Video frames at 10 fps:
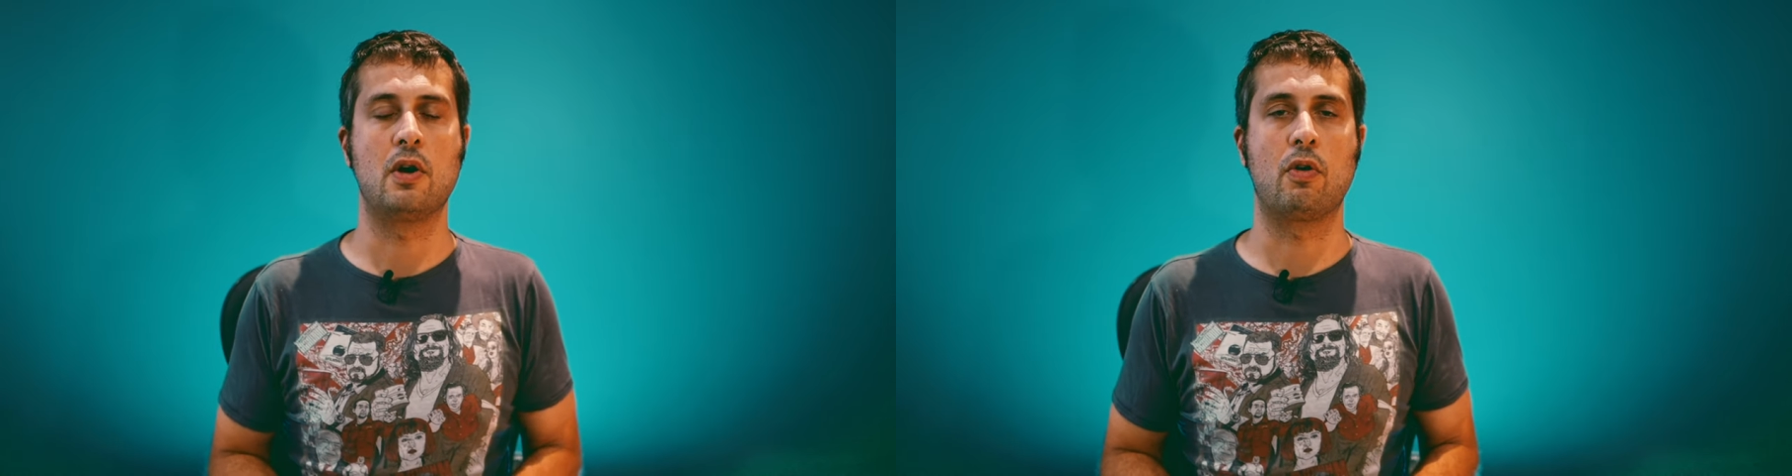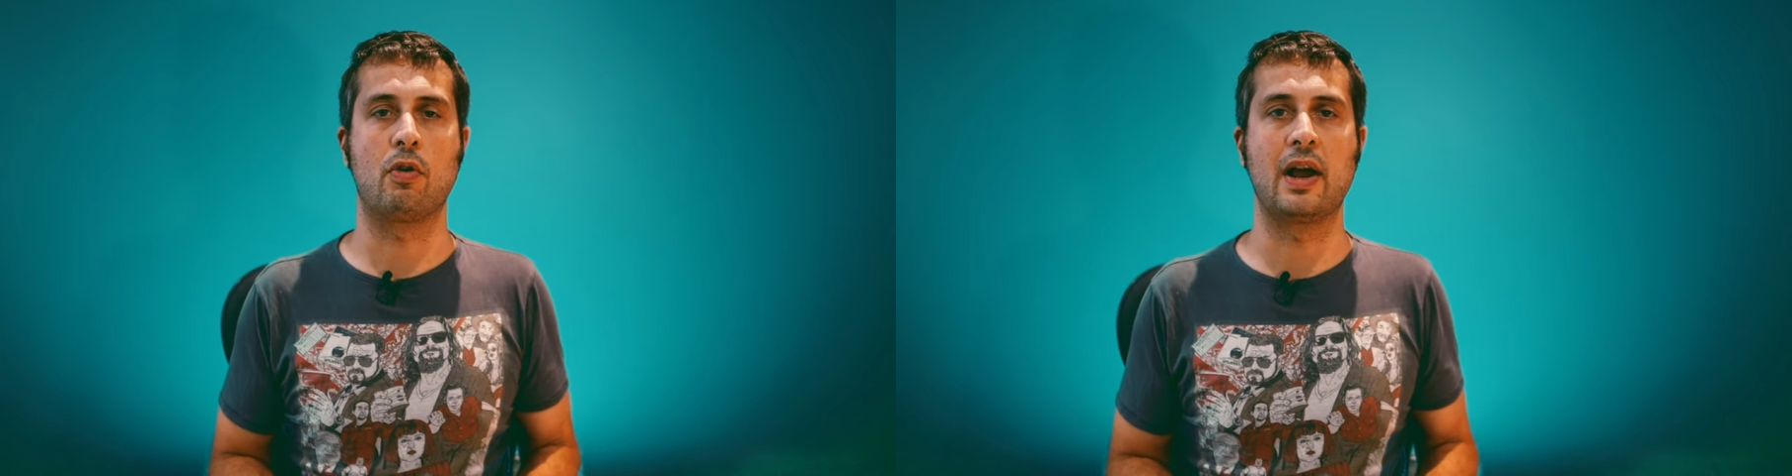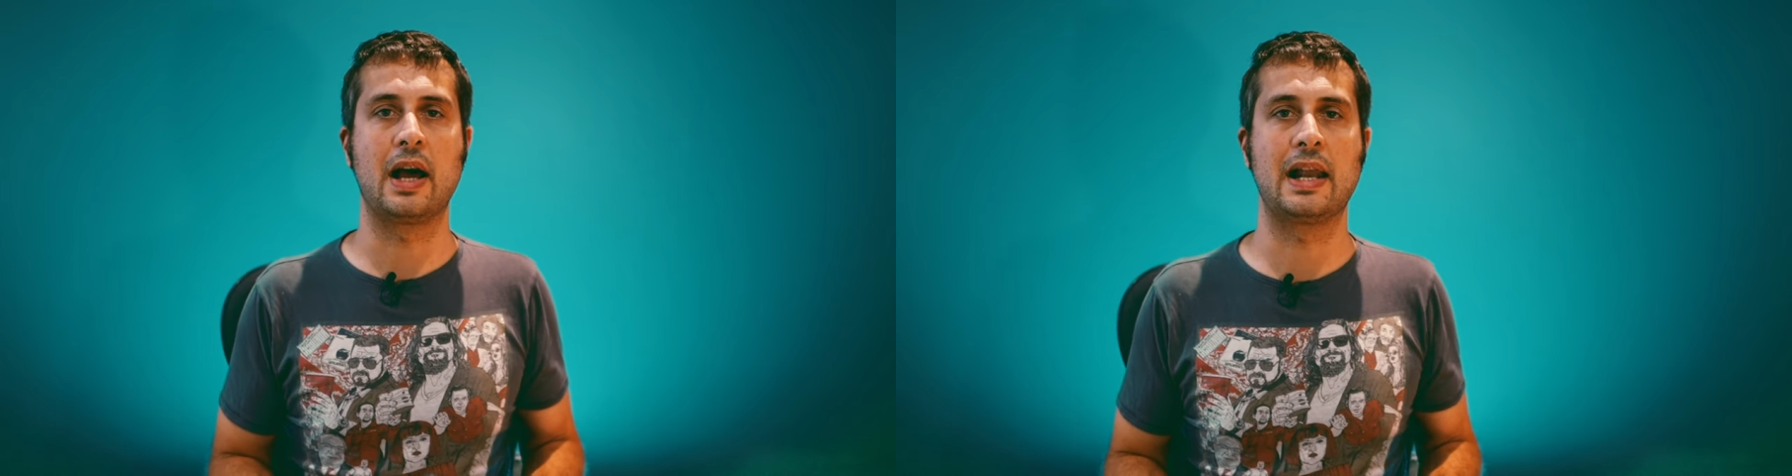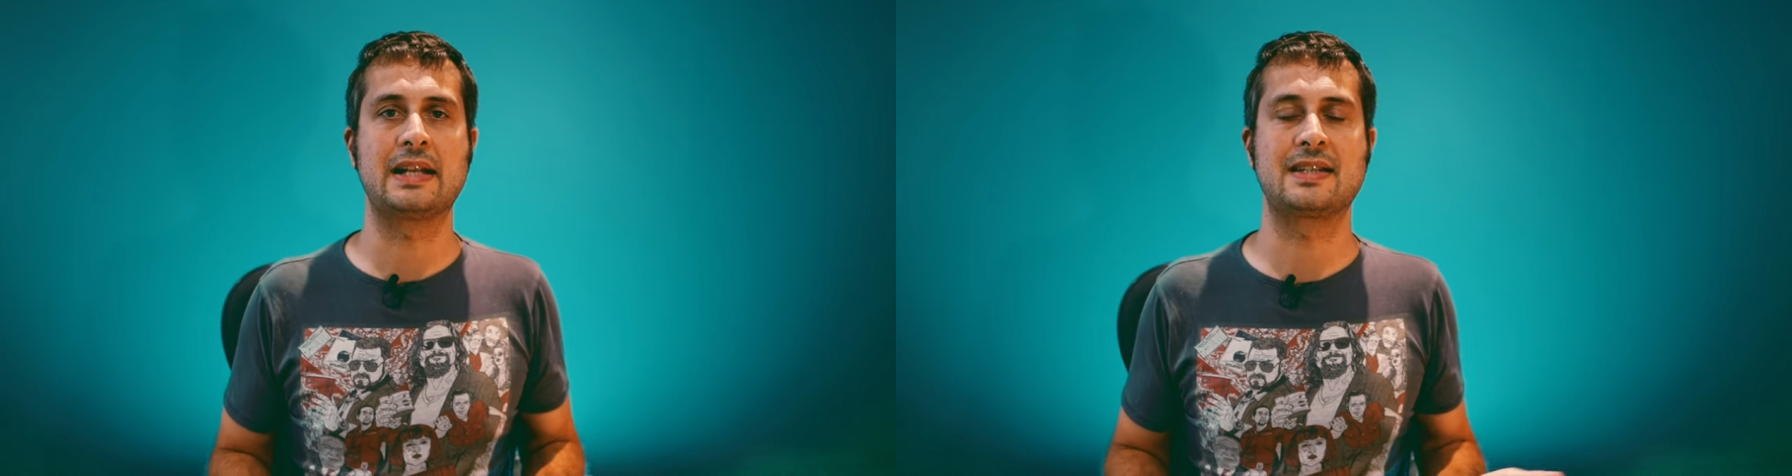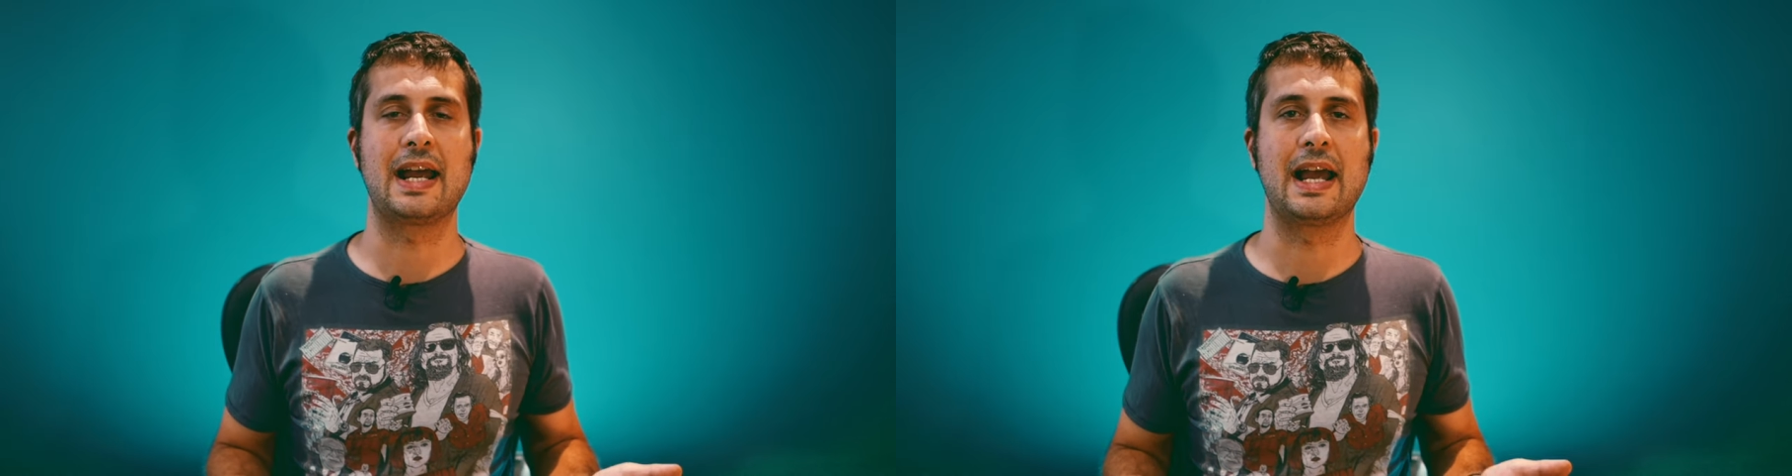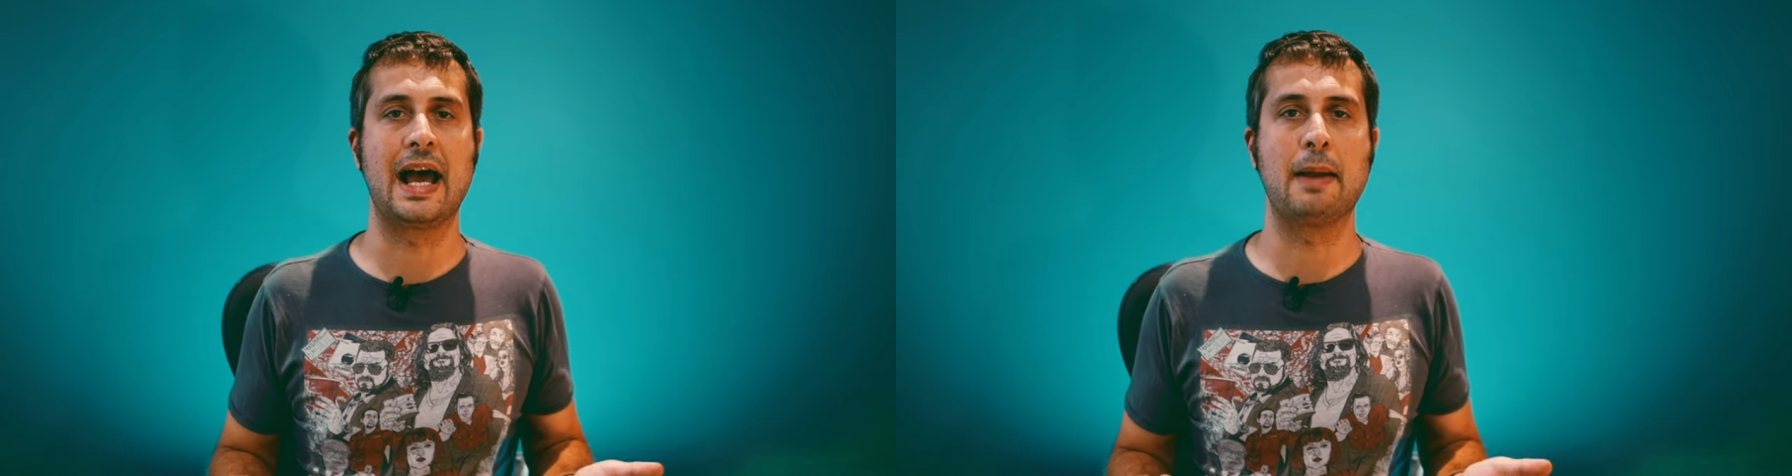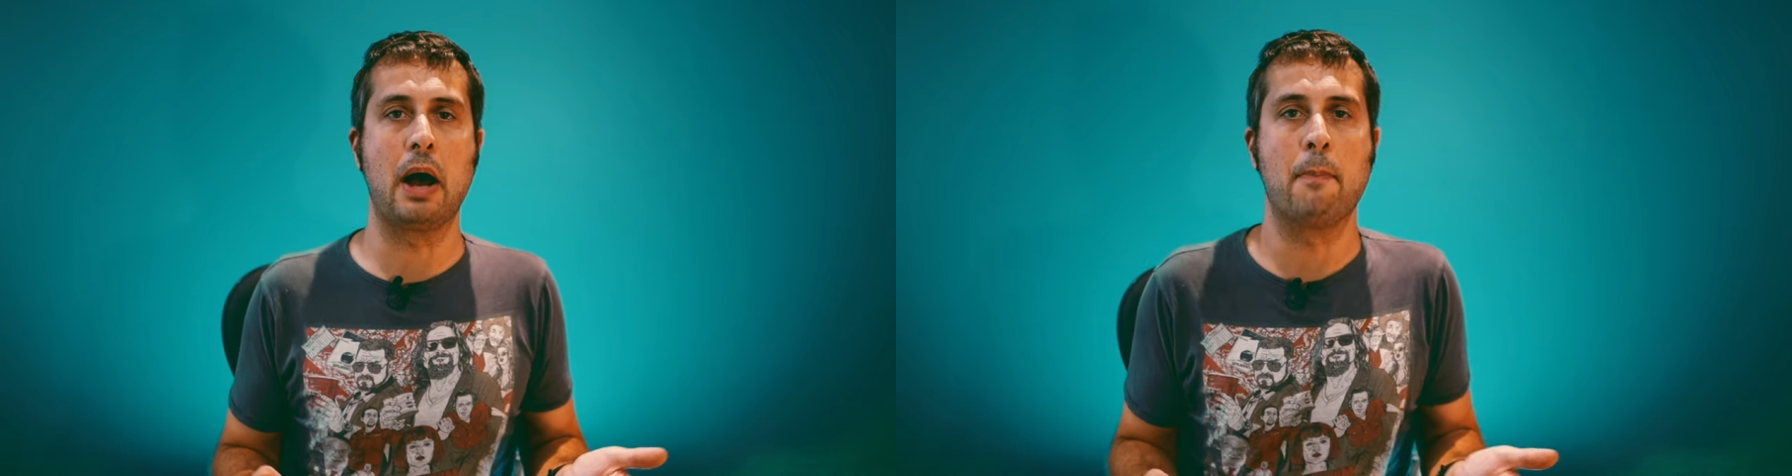or uh, let's say, a,